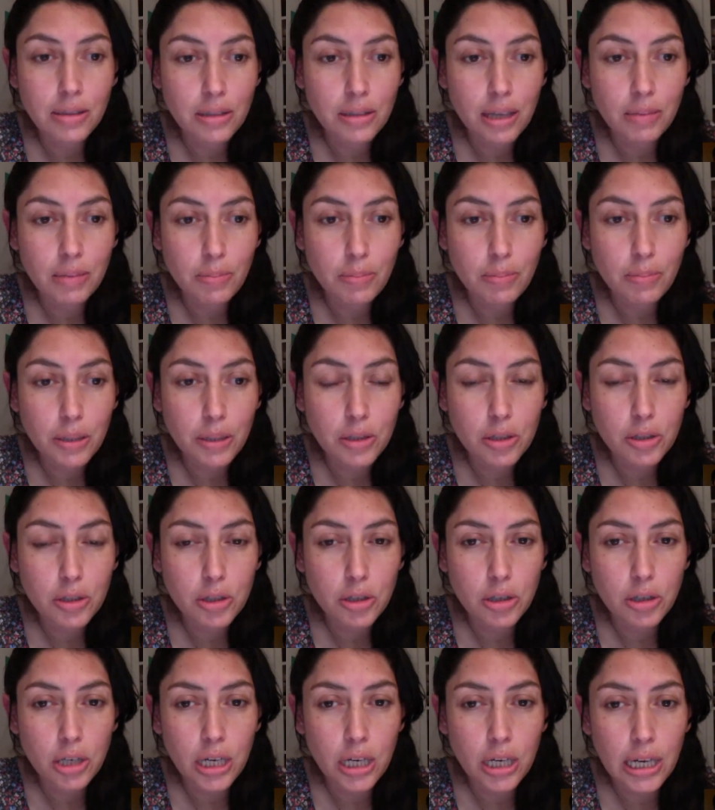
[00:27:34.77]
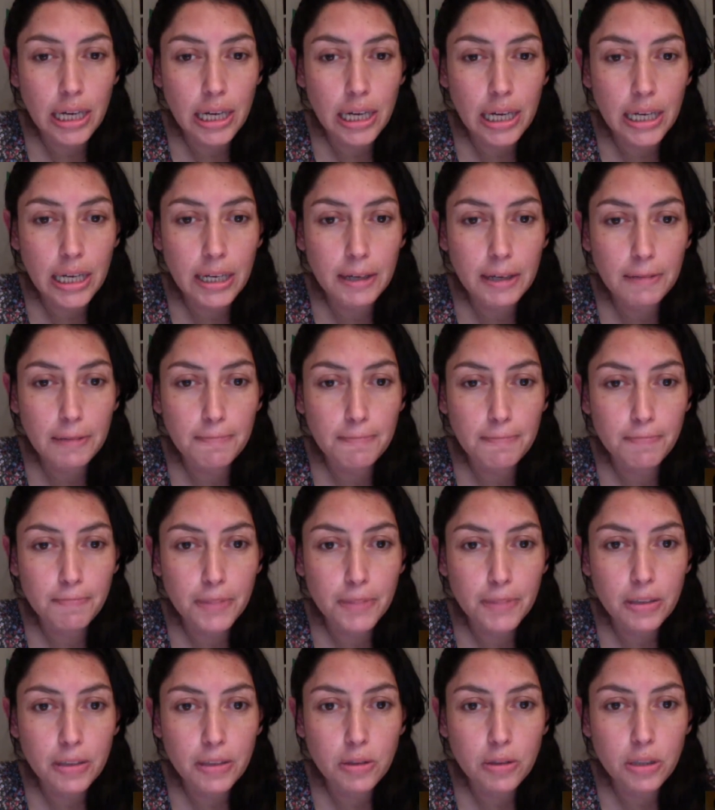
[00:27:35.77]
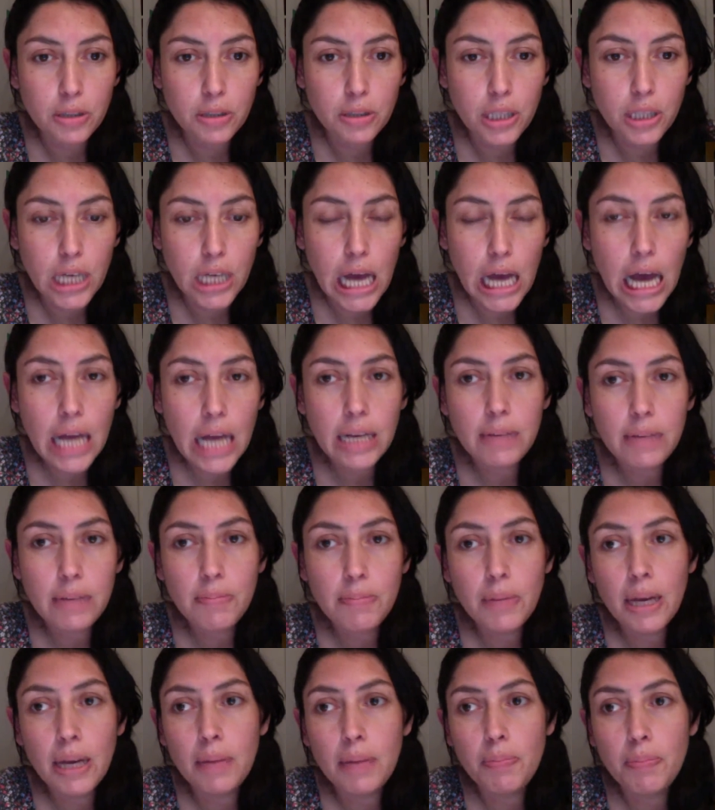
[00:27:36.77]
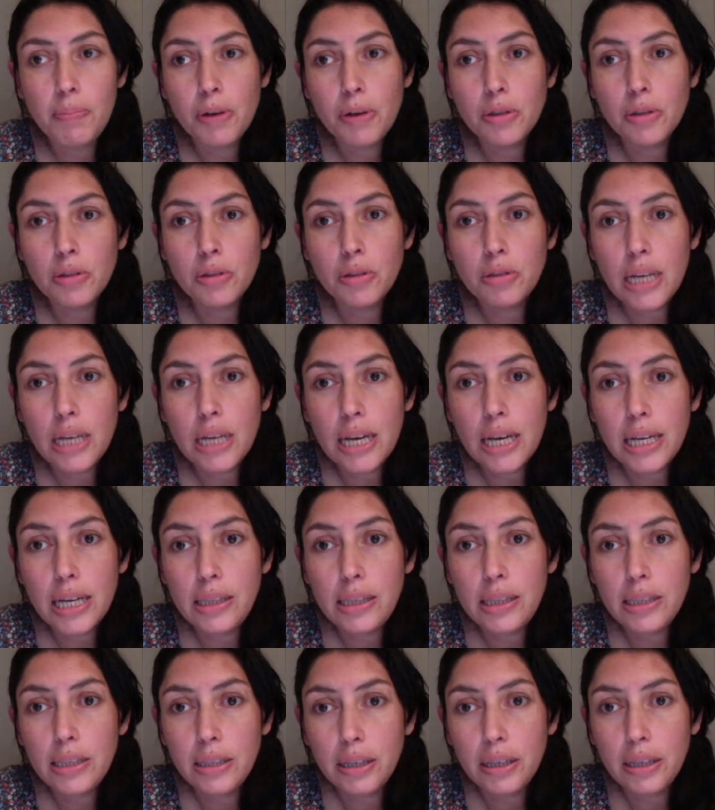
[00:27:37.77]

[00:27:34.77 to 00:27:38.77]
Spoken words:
that picture. And in my personal